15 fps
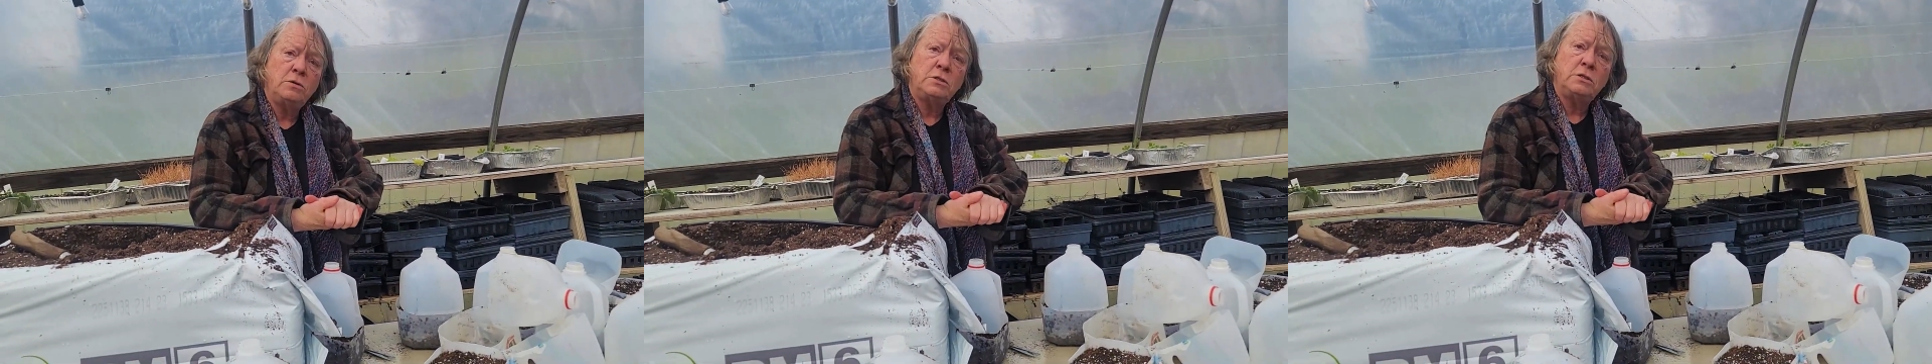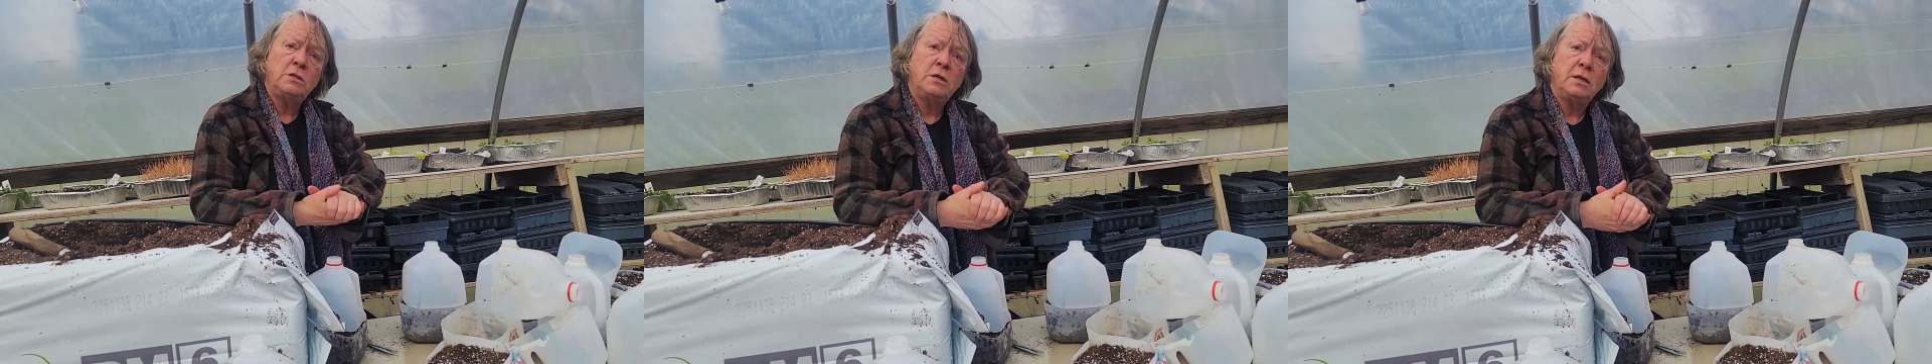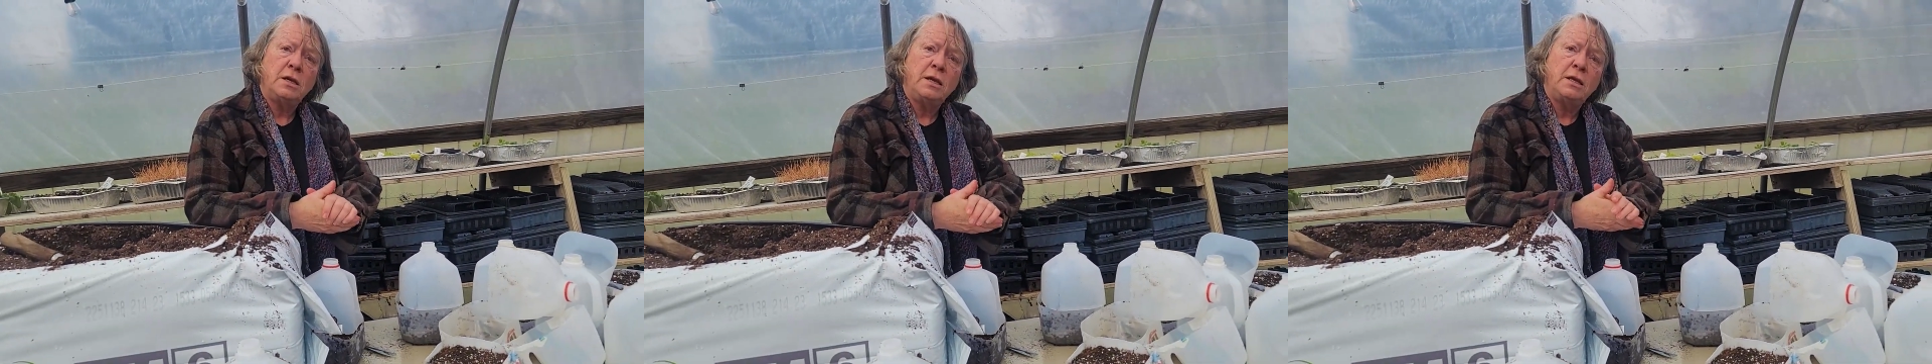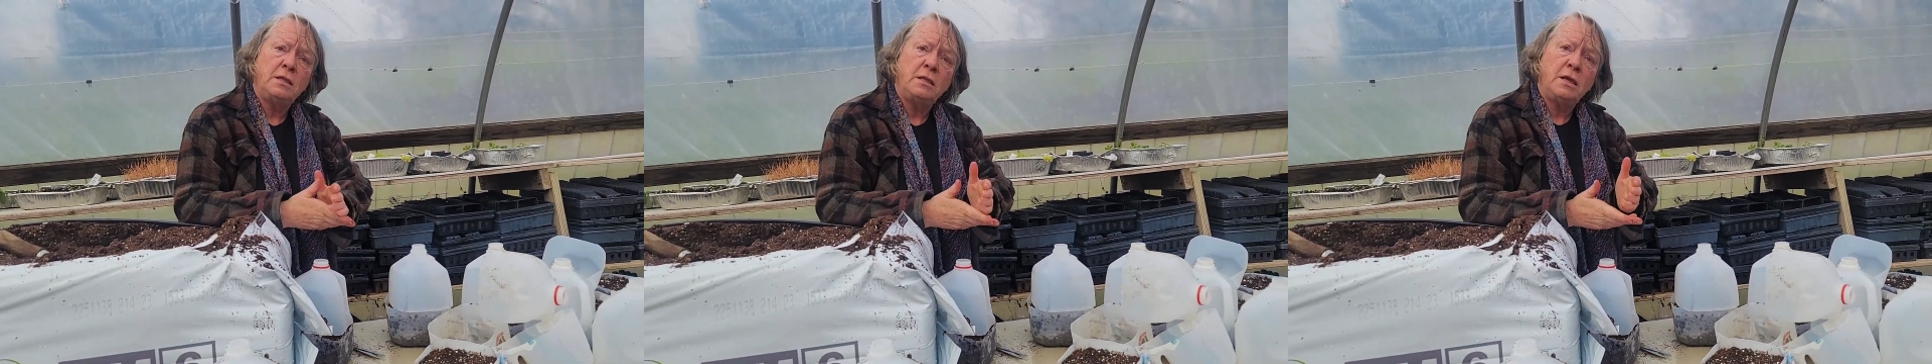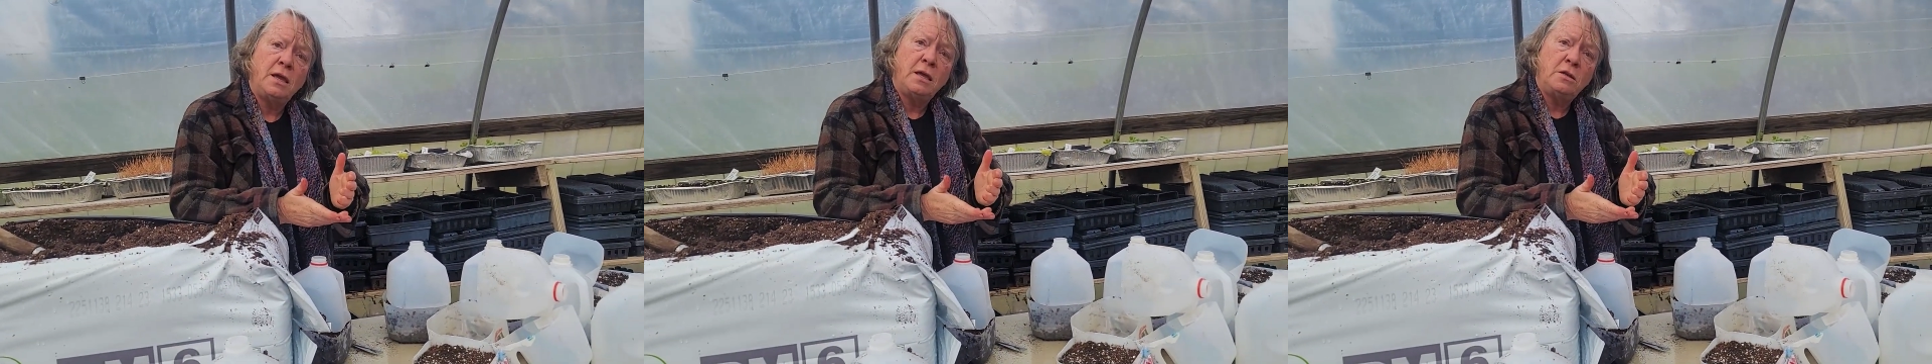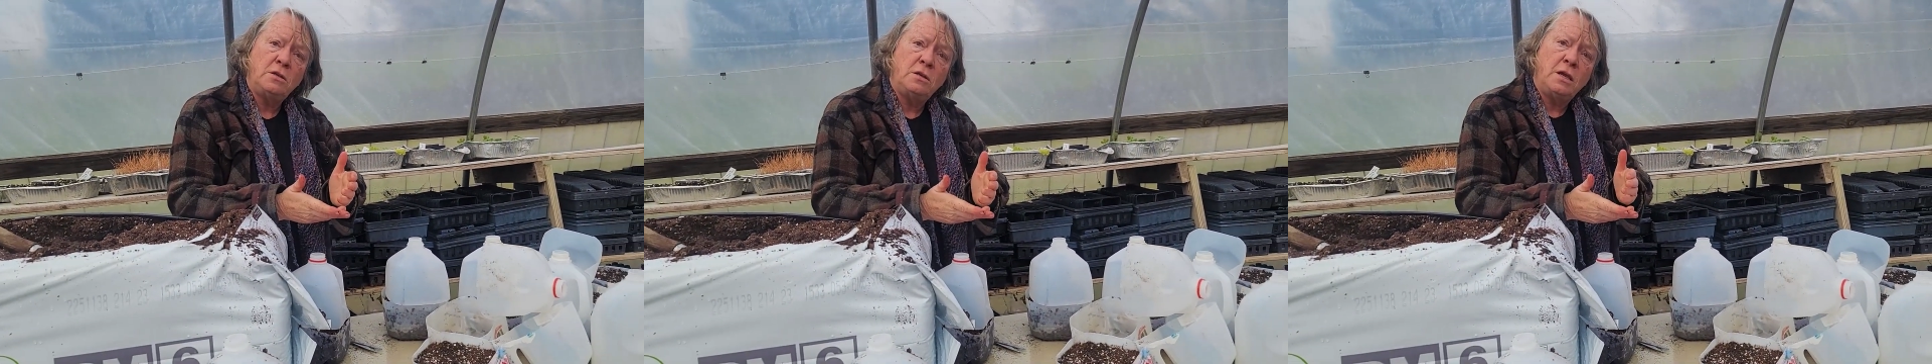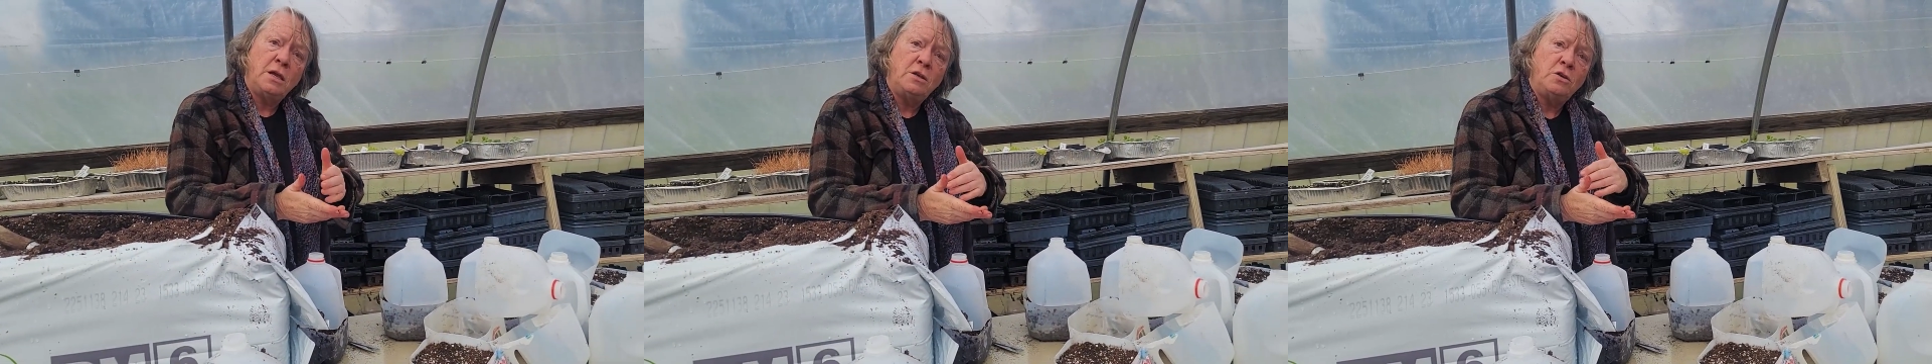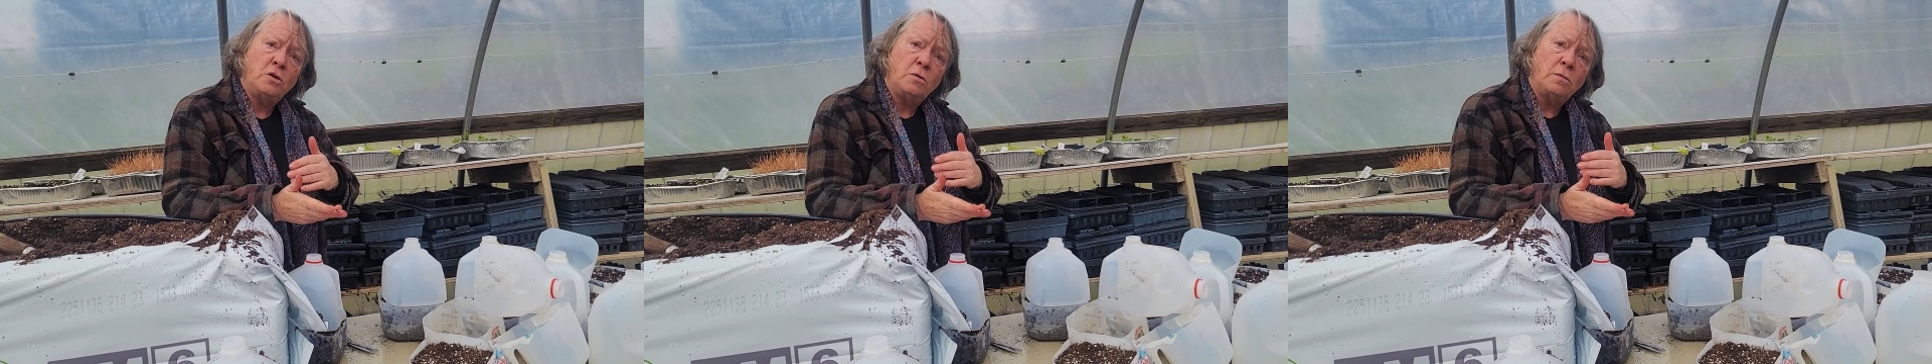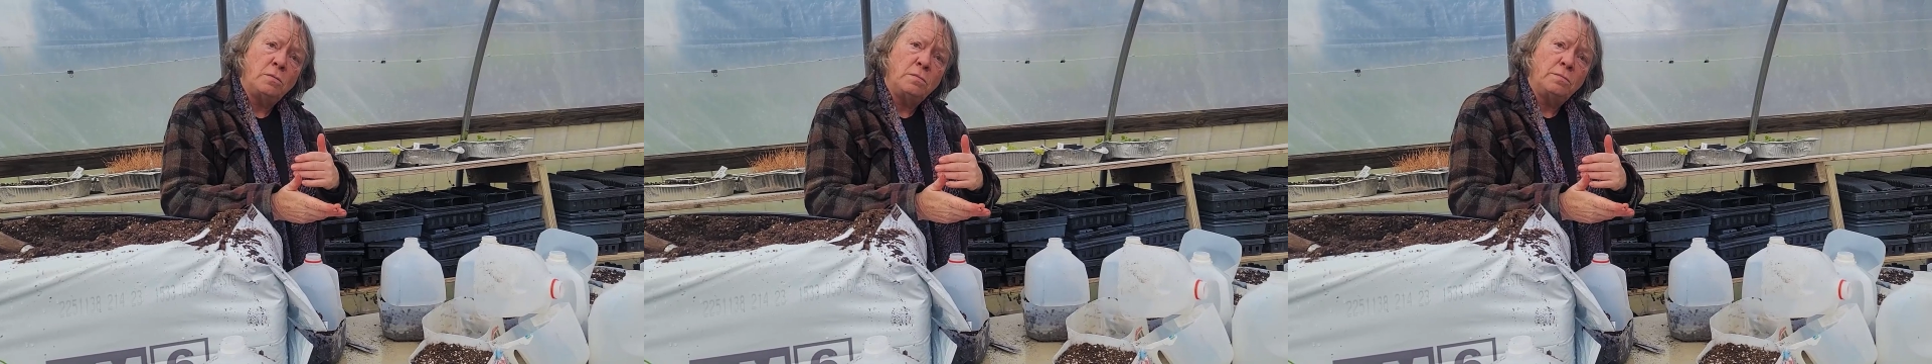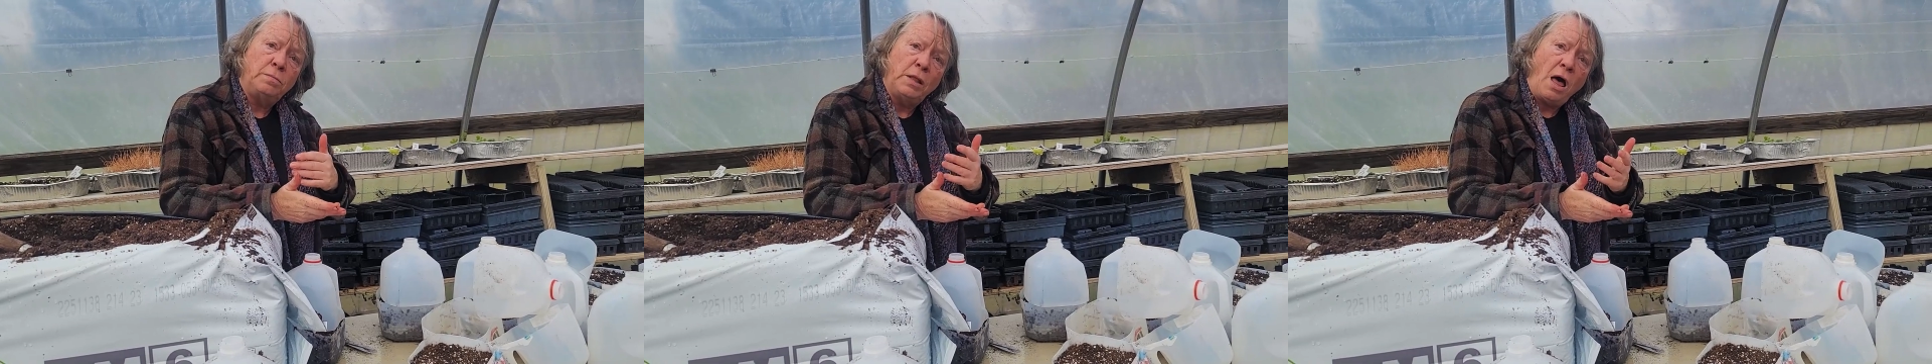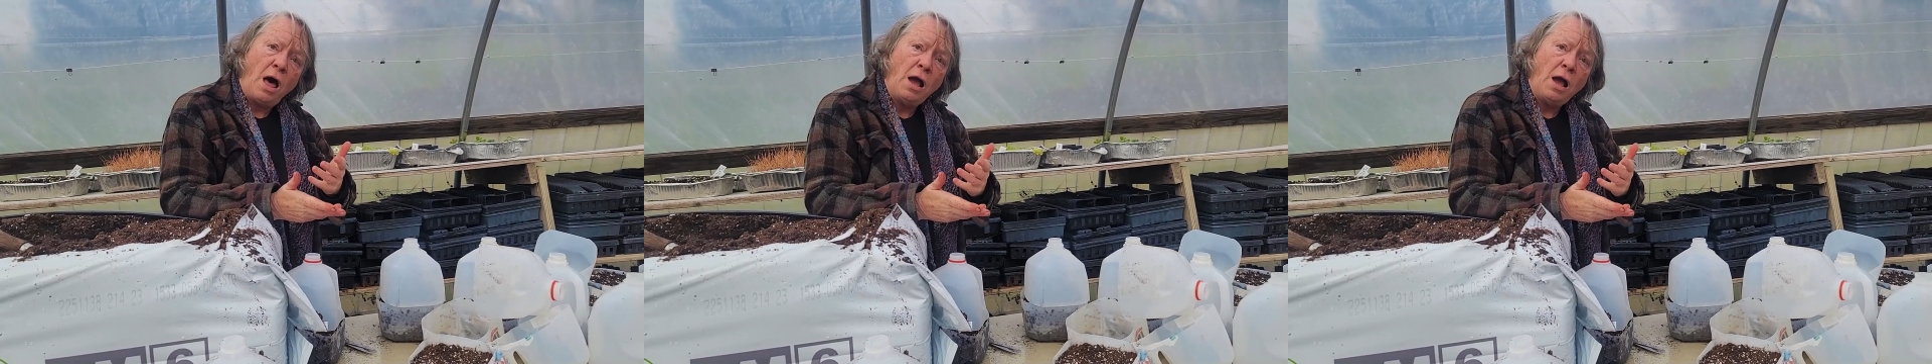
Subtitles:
in your block,